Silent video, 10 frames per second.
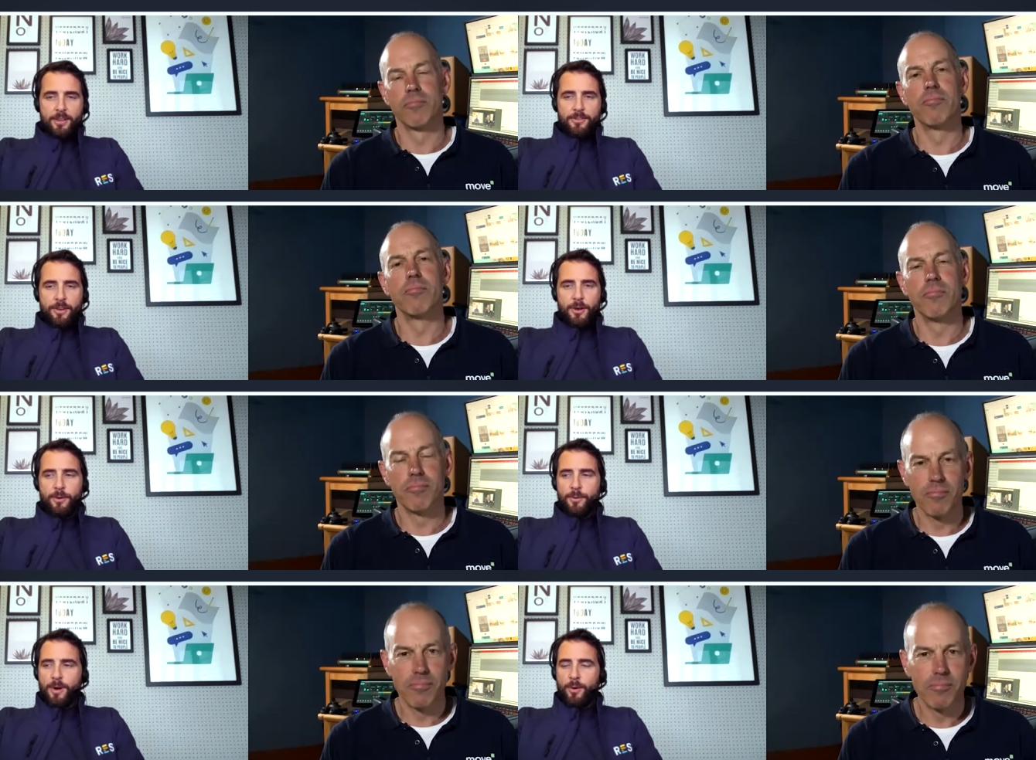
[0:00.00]

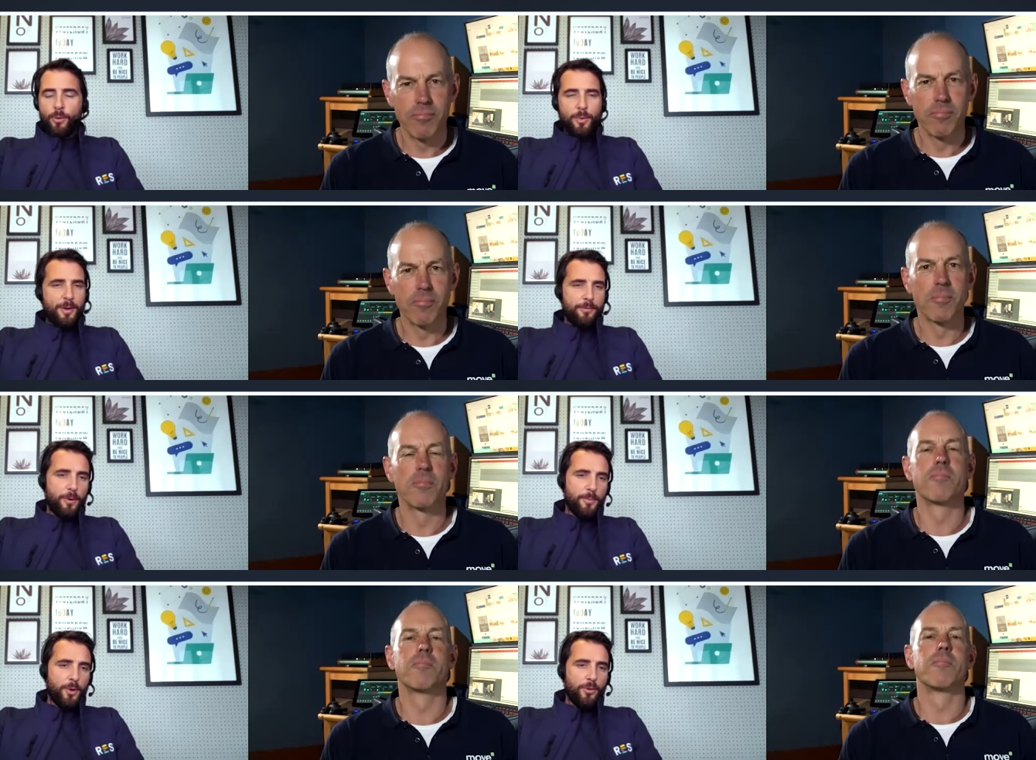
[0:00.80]
Speaker 1: So all the way
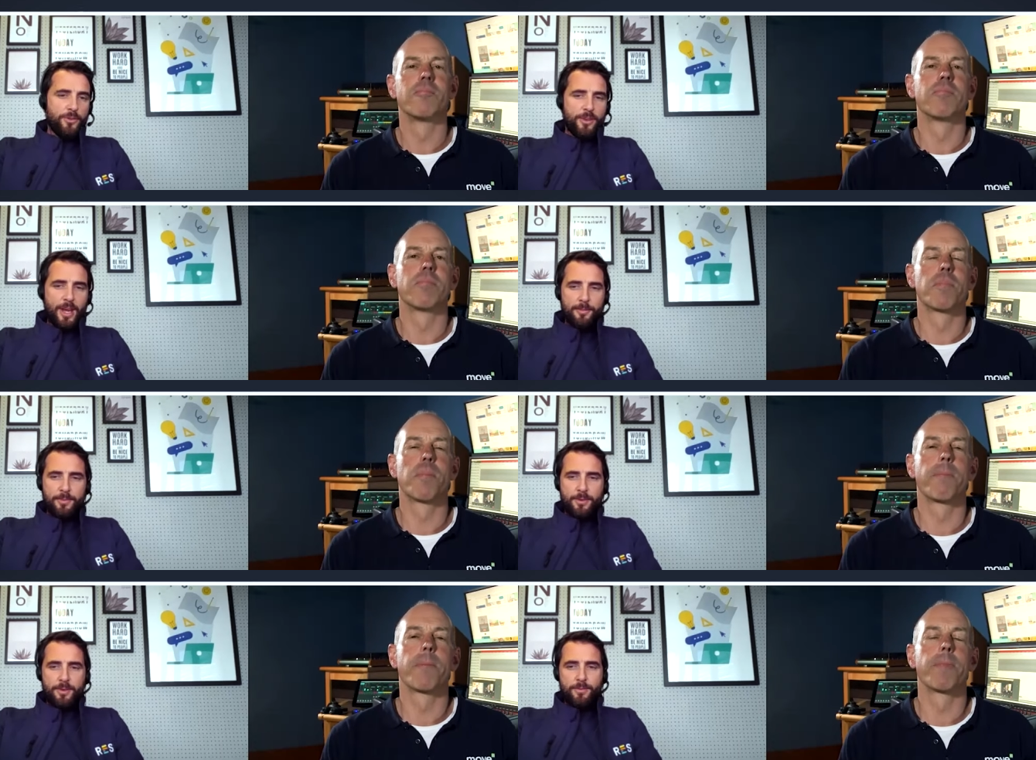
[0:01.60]
from
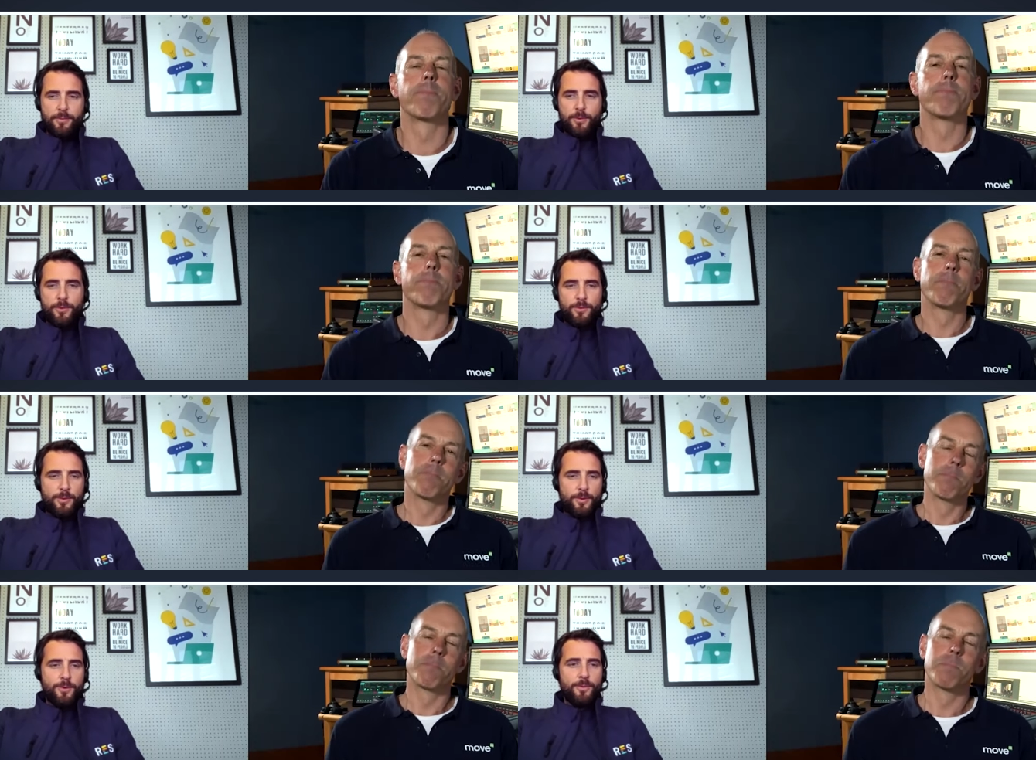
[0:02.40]
concept through
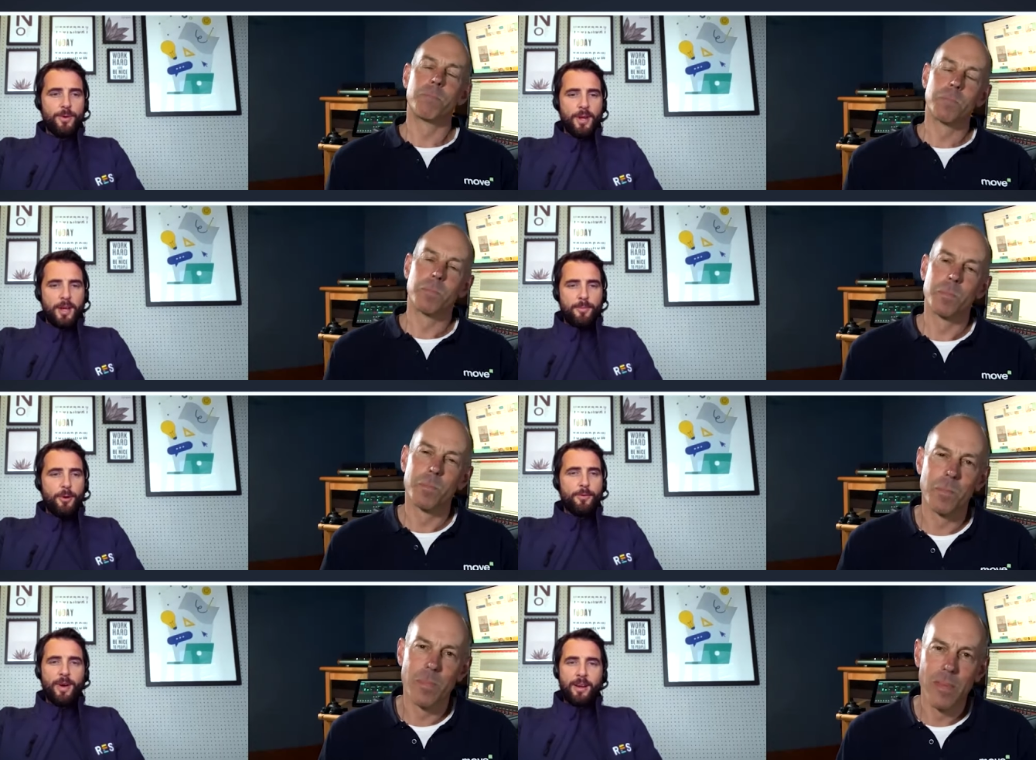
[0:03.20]
to
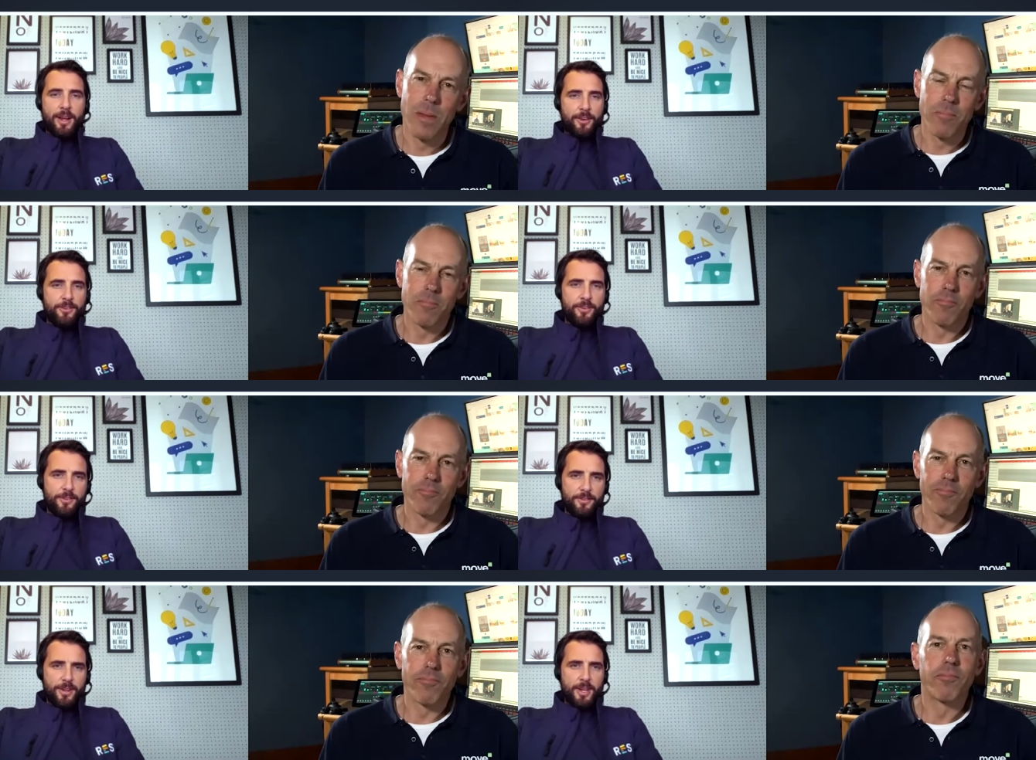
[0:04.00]
building
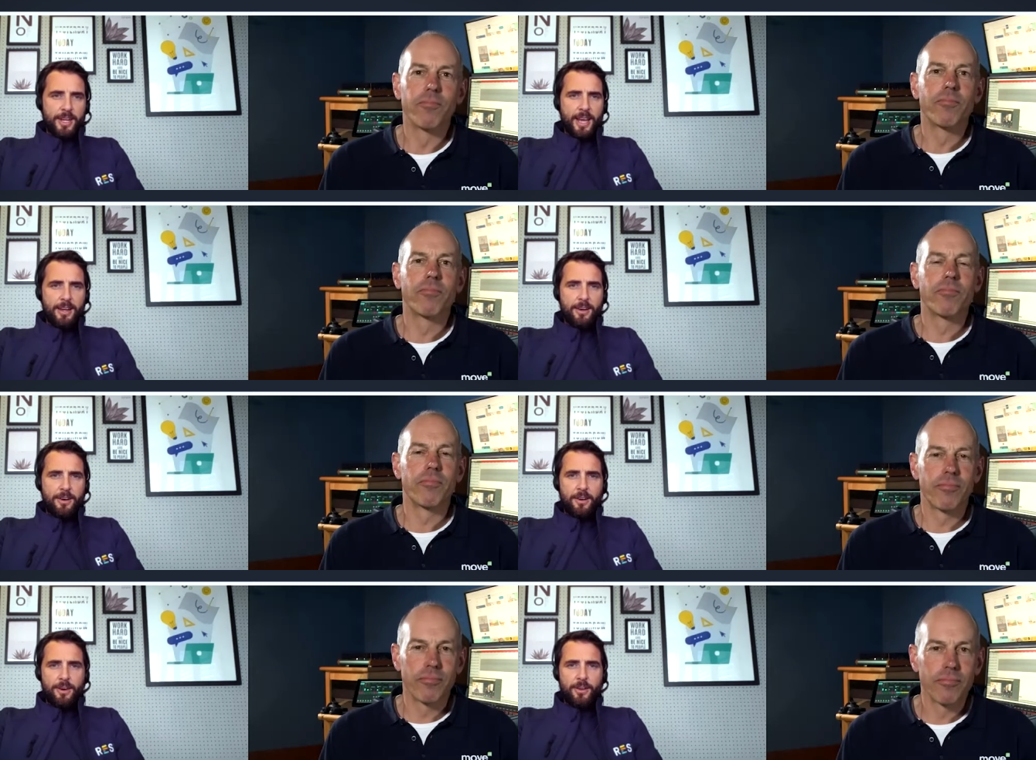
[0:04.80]
regulations and getting our
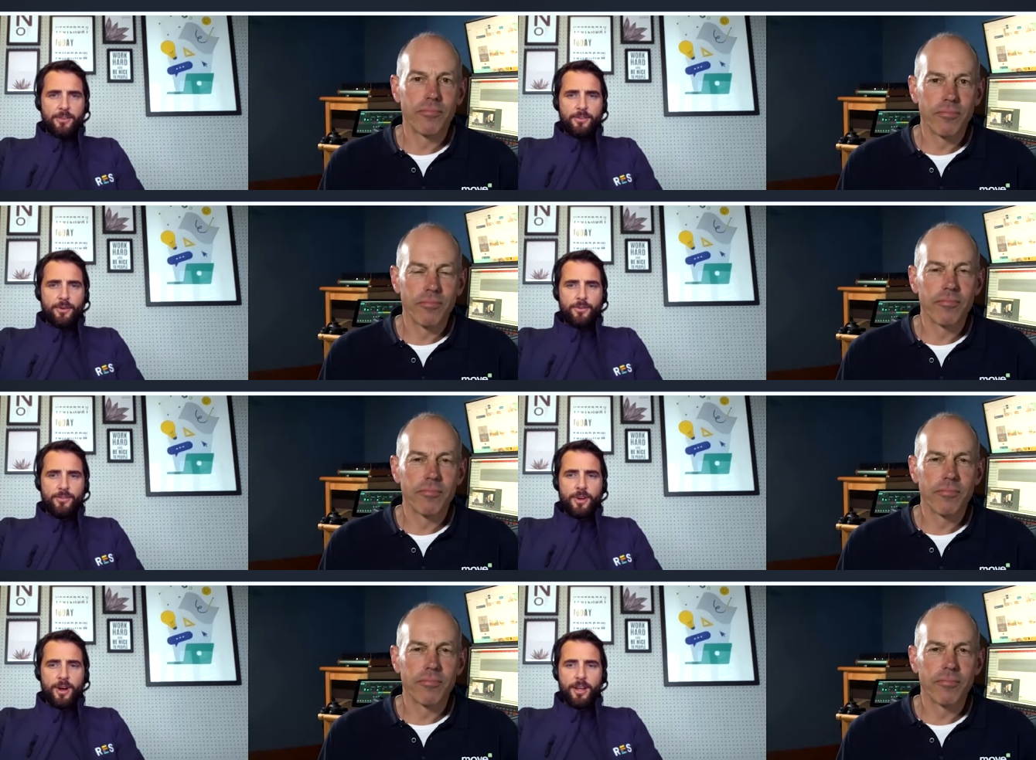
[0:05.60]
clients on
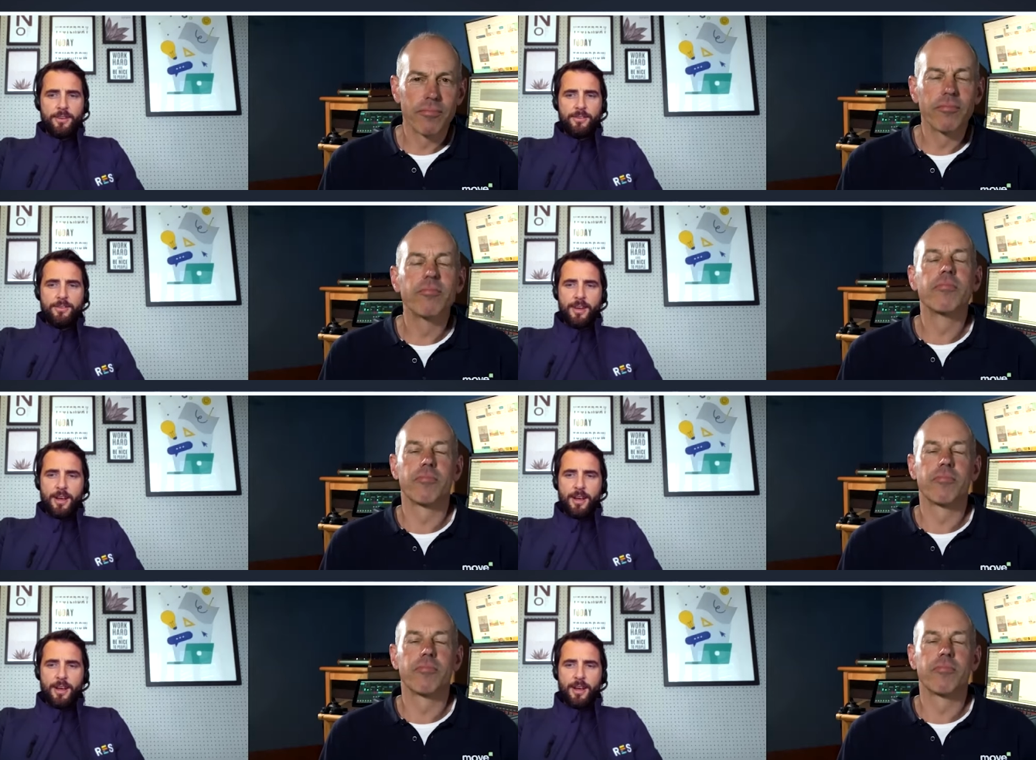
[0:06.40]
site.